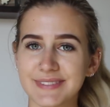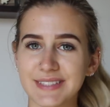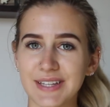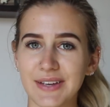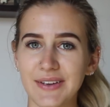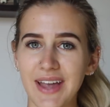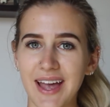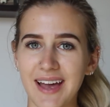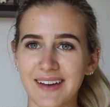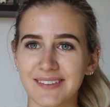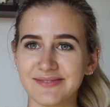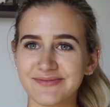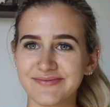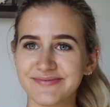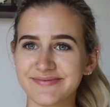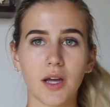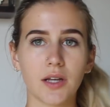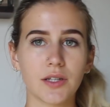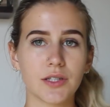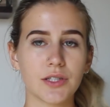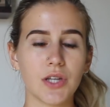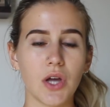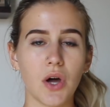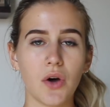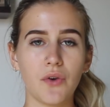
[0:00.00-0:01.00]
So yeah.
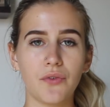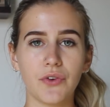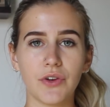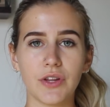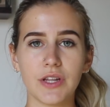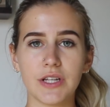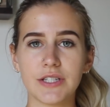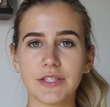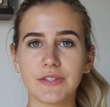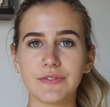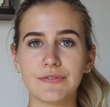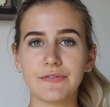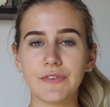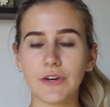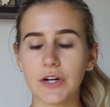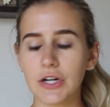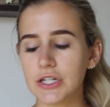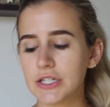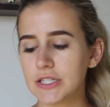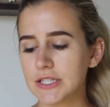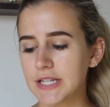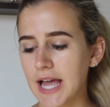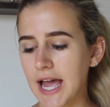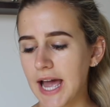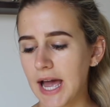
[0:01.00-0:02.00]
So for this
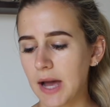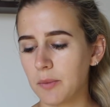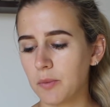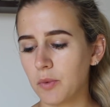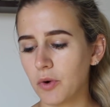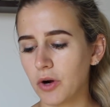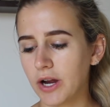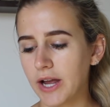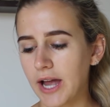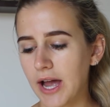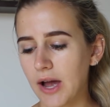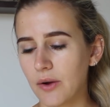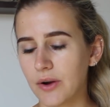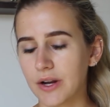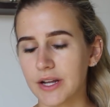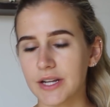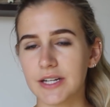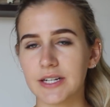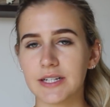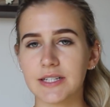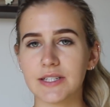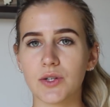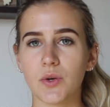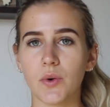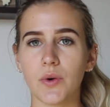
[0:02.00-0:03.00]
first ab workout,
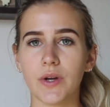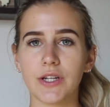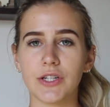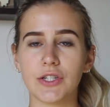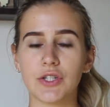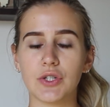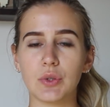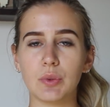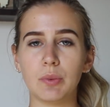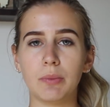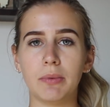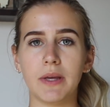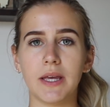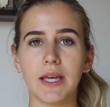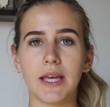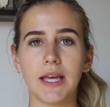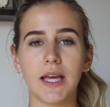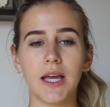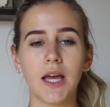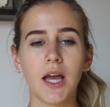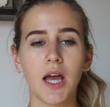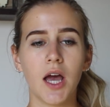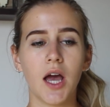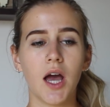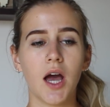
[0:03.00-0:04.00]
it is going to
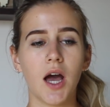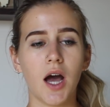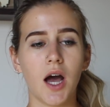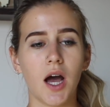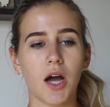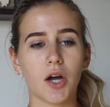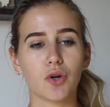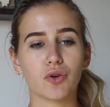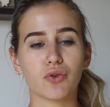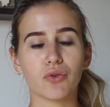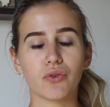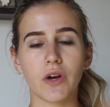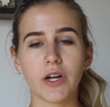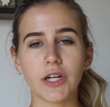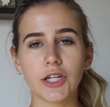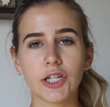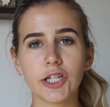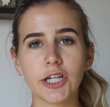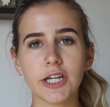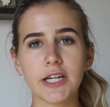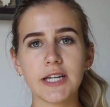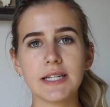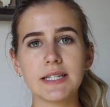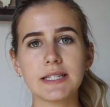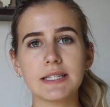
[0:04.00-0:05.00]
be
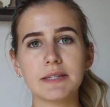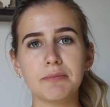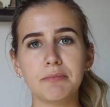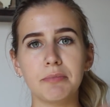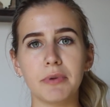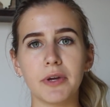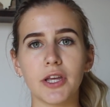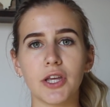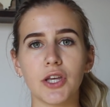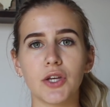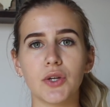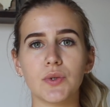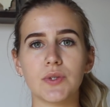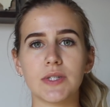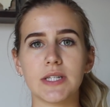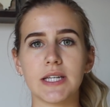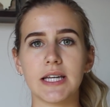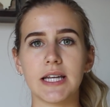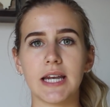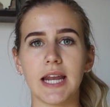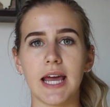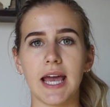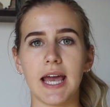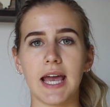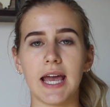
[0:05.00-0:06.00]
crunches, but
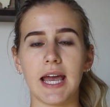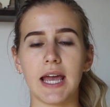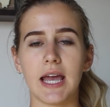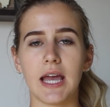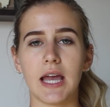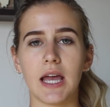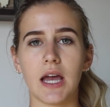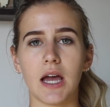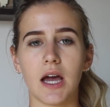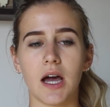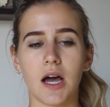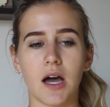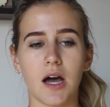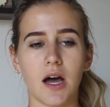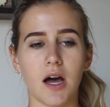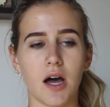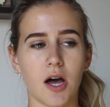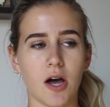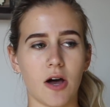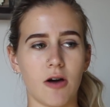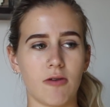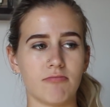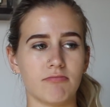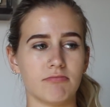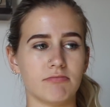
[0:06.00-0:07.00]
using a
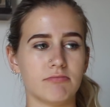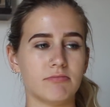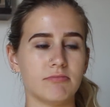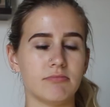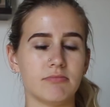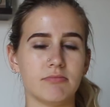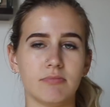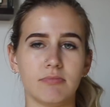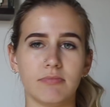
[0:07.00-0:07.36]
um,